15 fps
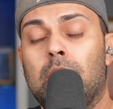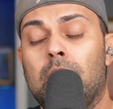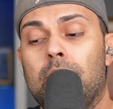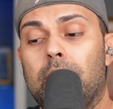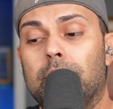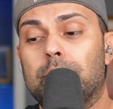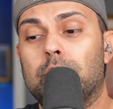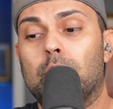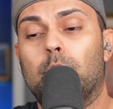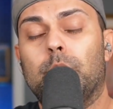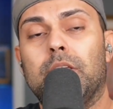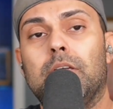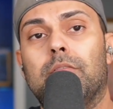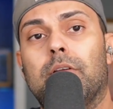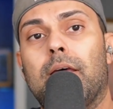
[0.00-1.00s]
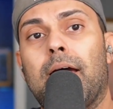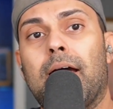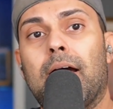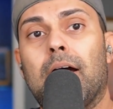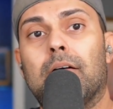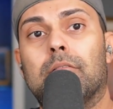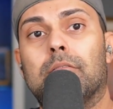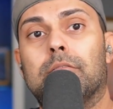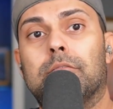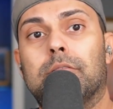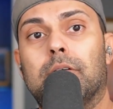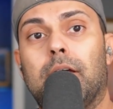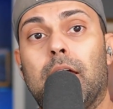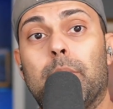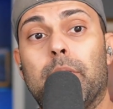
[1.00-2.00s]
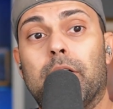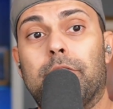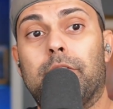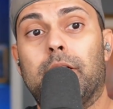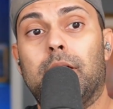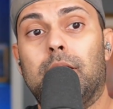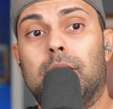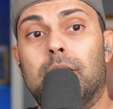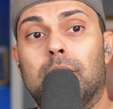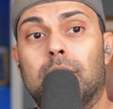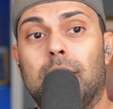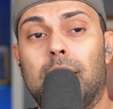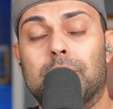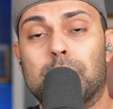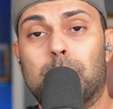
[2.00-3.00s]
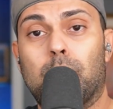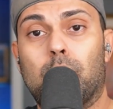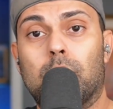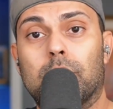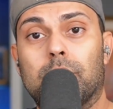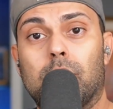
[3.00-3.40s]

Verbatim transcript: that don't even have MFA as a part of the